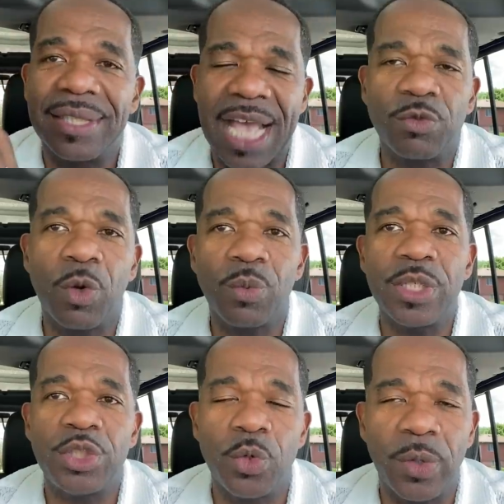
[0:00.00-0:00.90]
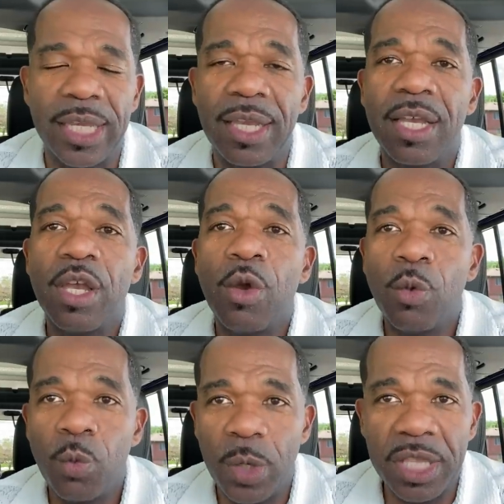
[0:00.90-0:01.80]
That's what we're doing
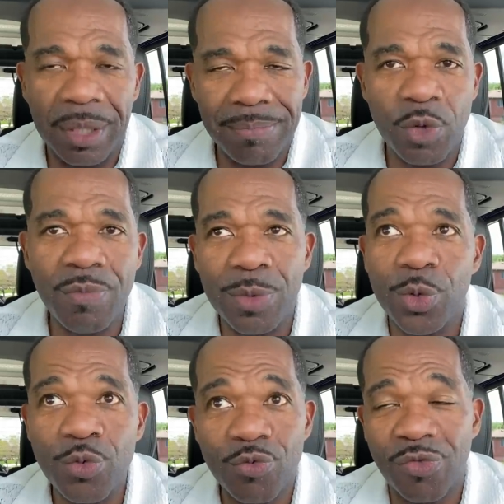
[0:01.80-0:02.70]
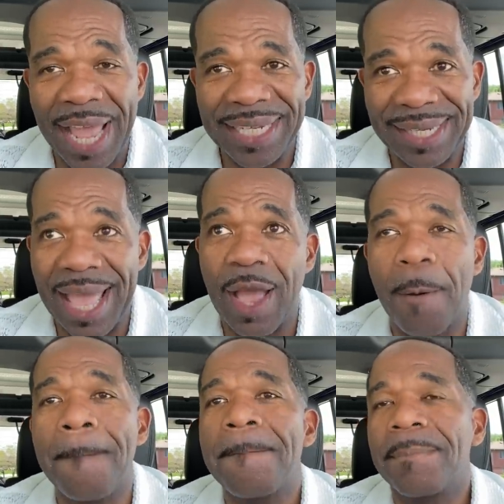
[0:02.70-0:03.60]
with MooMoo right
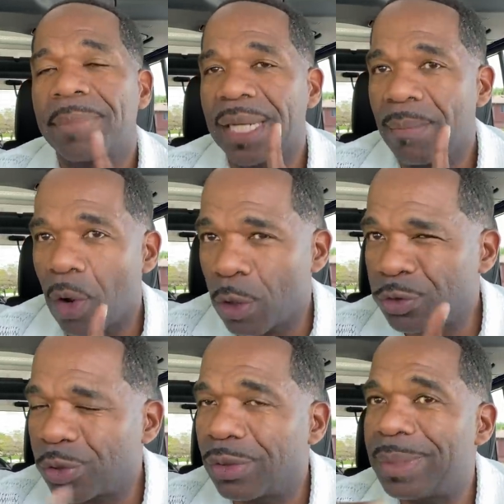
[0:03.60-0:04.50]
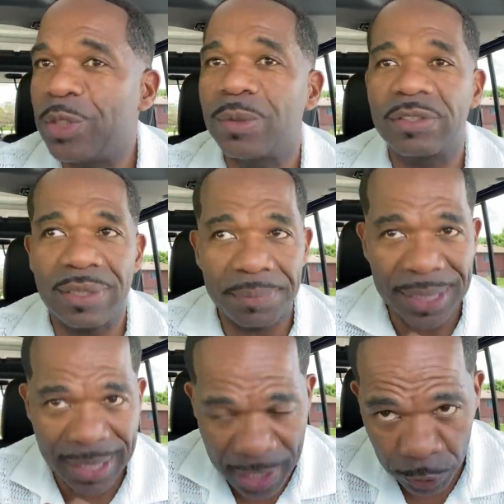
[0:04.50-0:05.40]
now. But I'm also going to be doing
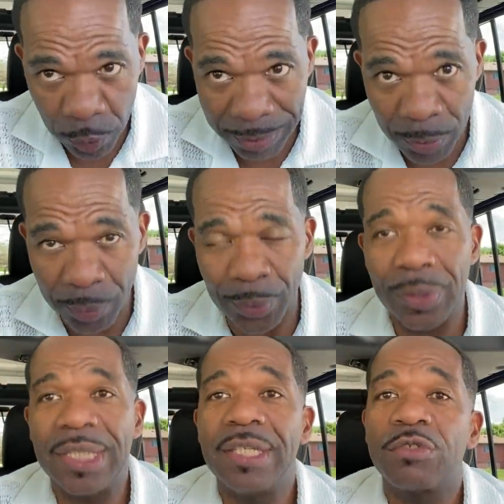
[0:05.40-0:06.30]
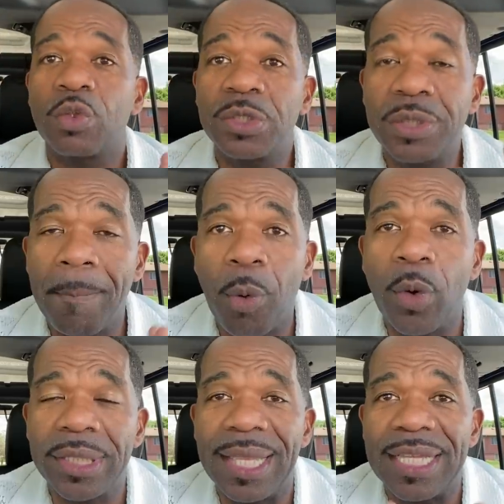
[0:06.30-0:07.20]
something else with MooMoo. So it's
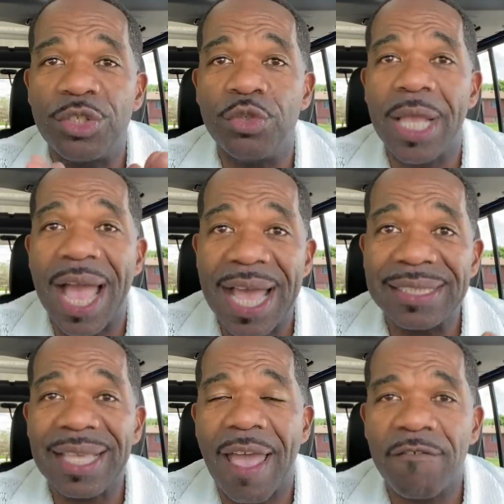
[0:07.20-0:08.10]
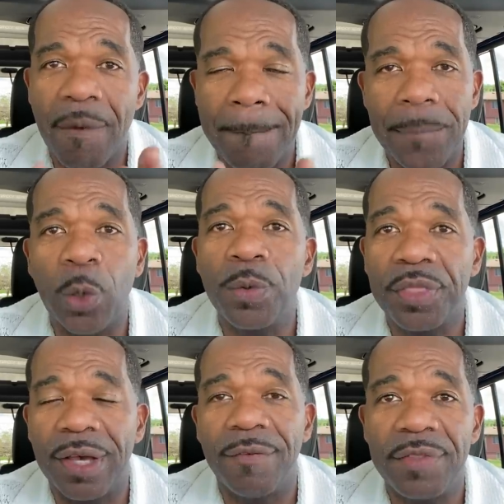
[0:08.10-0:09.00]
important that you guys have
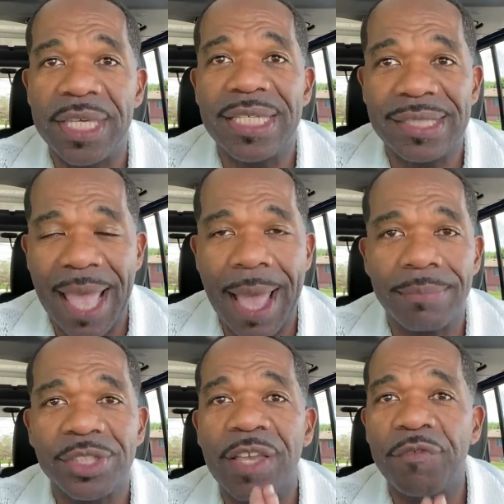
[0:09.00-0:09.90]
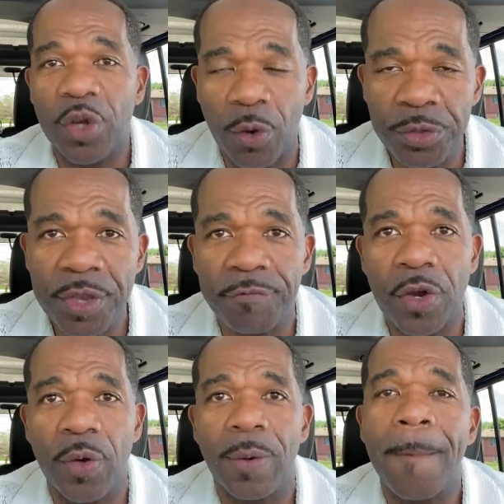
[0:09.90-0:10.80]
both of these apps. If you're on your
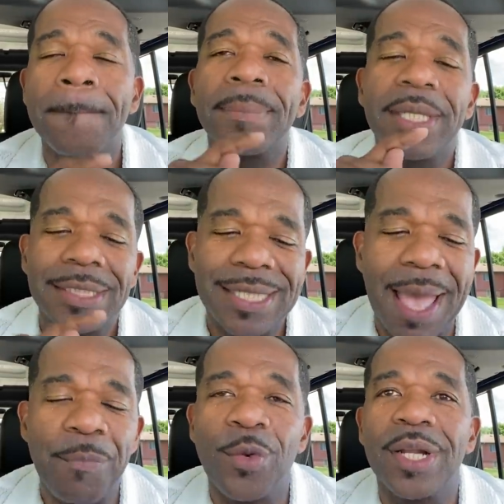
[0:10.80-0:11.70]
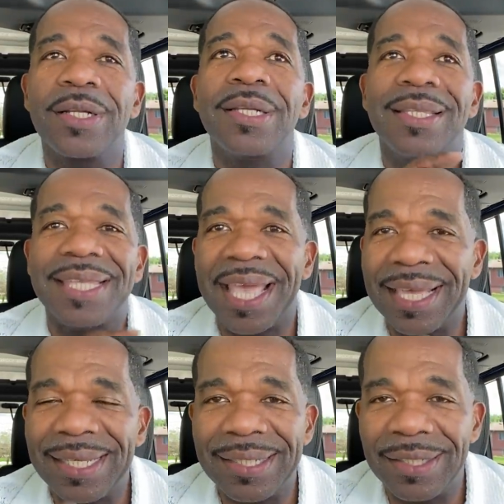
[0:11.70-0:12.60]
phone, tap where the
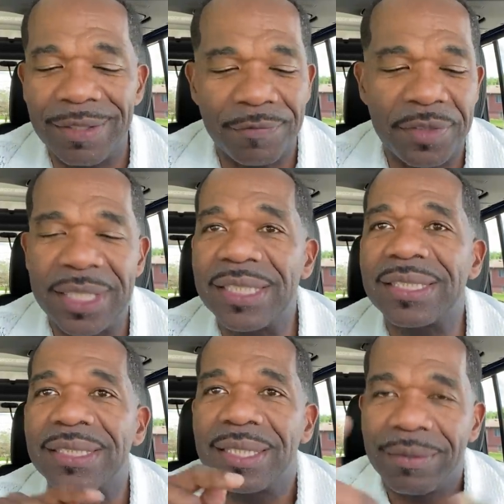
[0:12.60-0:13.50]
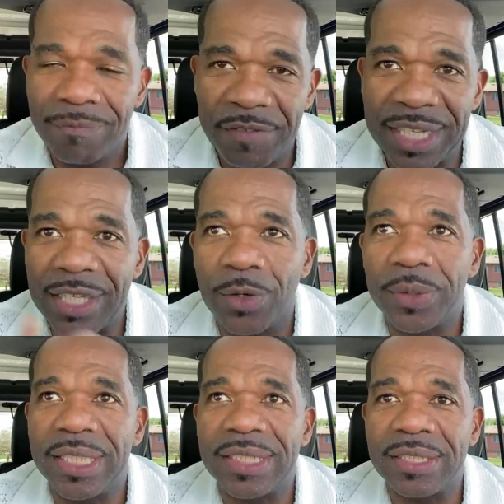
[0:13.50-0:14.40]
heading of this video
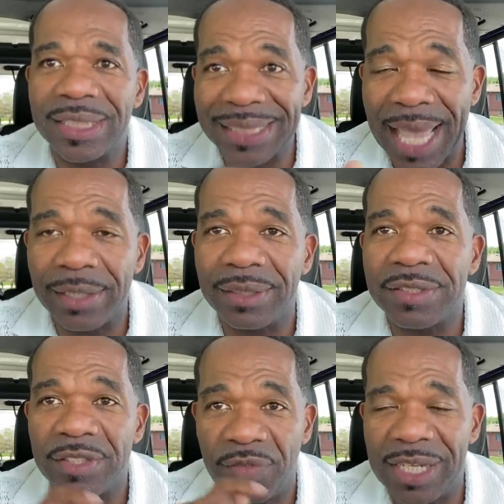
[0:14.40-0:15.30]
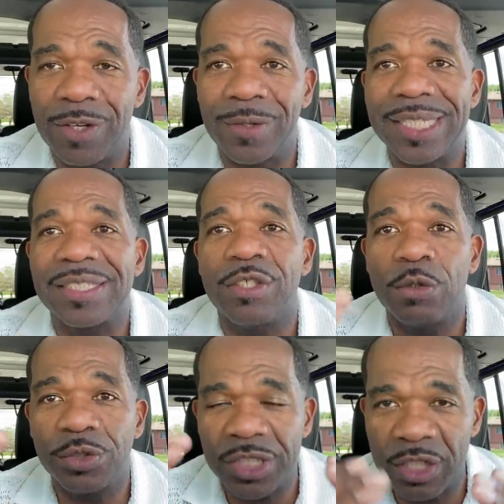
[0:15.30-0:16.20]
is, the title of this video is, and
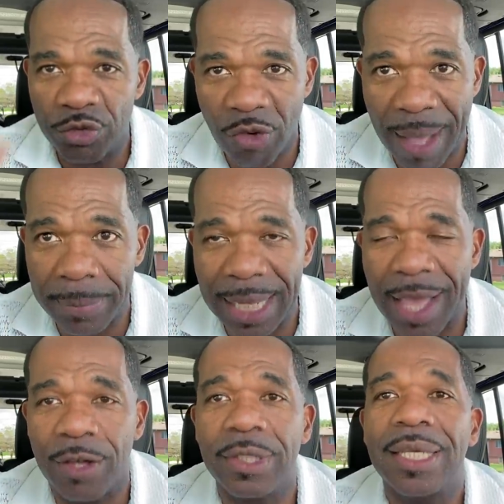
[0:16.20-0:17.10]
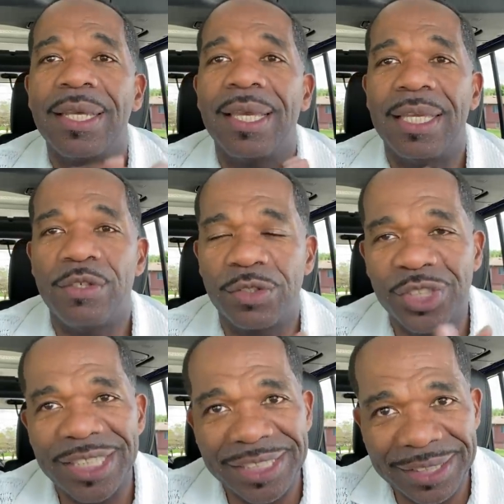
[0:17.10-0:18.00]
you'll see the drop down and you'll
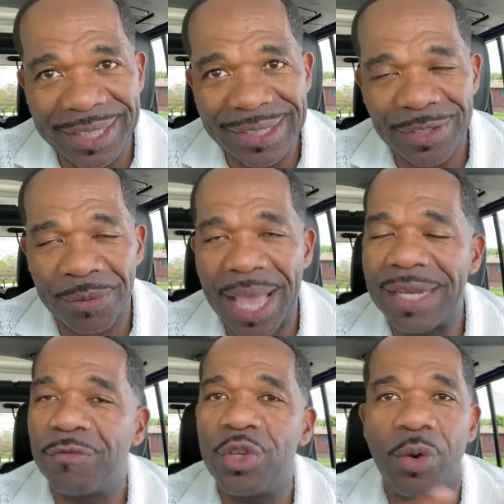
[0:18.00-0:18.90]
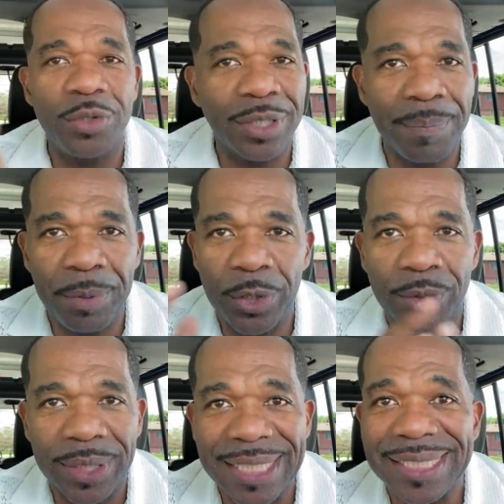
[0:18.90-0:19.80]
see the links, right? If you're on your
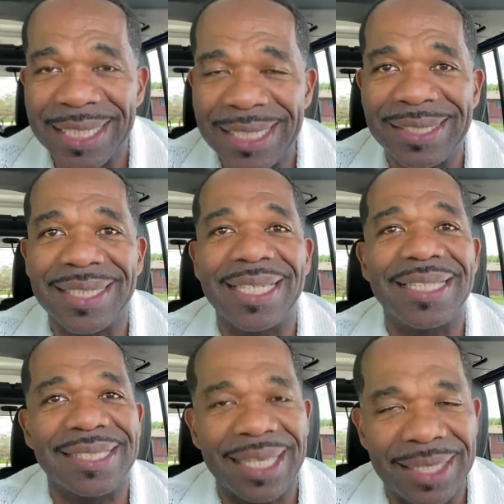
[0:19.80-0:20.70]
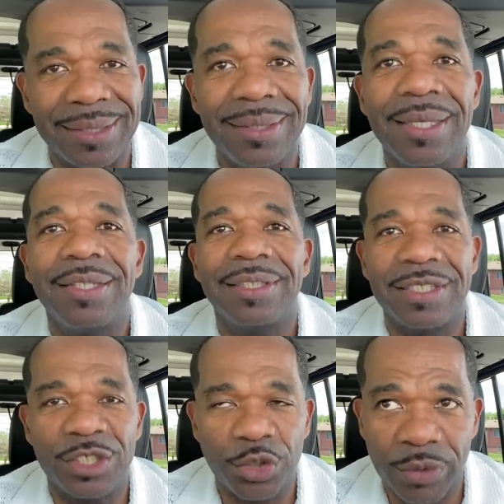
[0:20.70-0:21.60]
computer, it's easy. It's in the
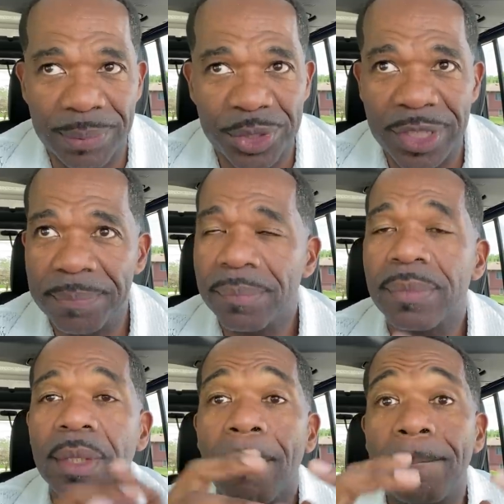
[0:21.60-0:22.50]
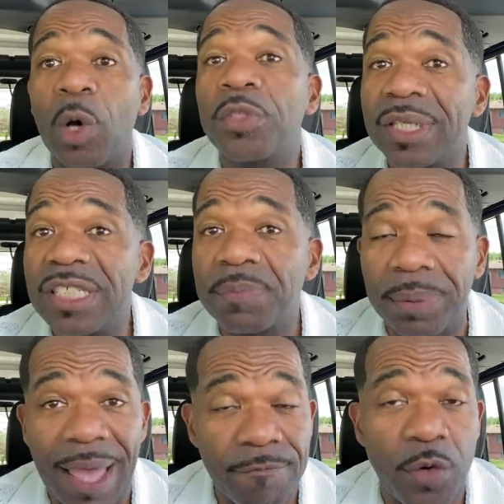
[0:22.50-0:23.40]
description. Both of these
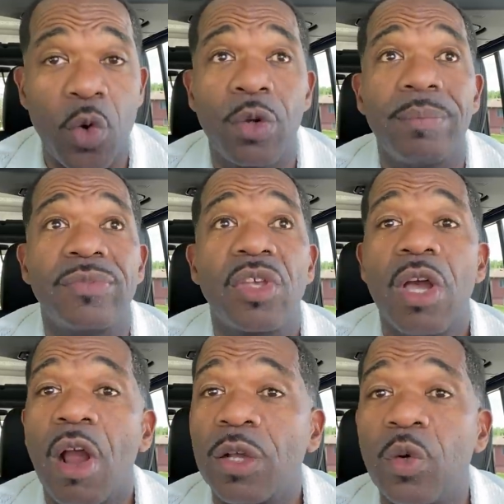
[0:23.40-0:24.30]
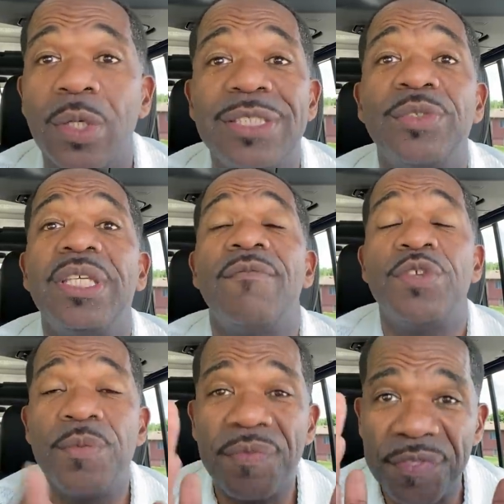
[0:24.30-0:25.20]
platforms are going to give
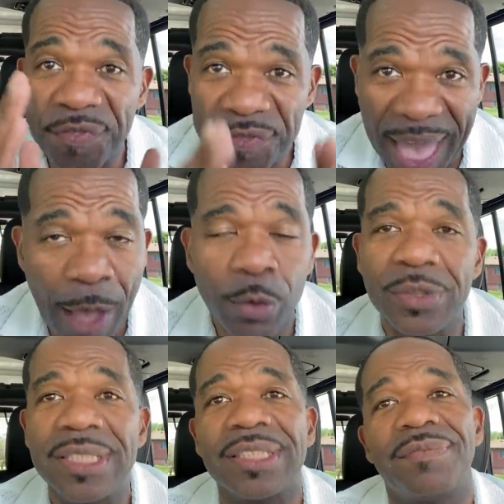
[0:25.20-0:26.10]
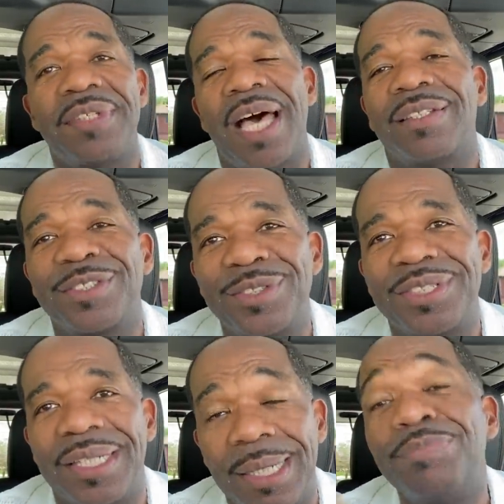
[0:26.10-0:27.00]
you thousands of
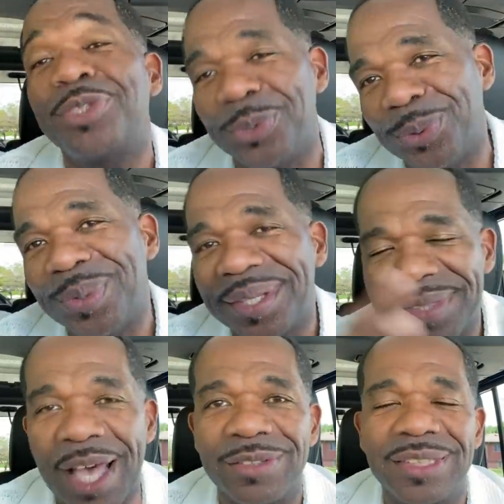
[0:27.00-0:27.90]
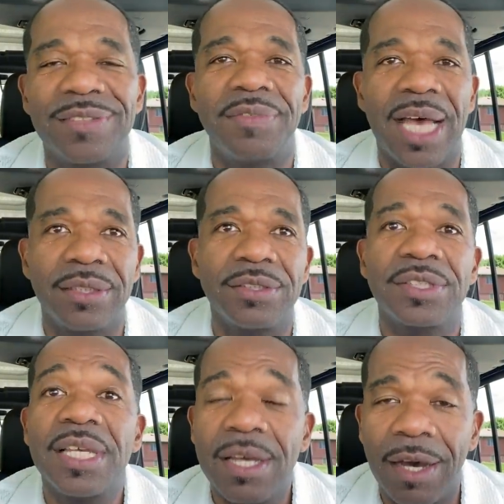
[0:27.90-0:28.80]
dollars, up to thousands of
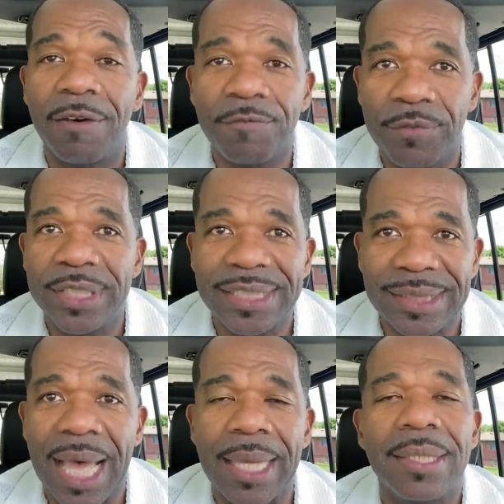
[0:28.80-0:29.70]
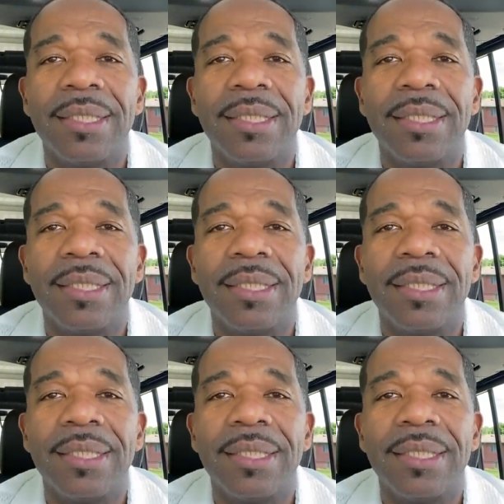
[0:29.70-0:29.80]
dollars of free stock.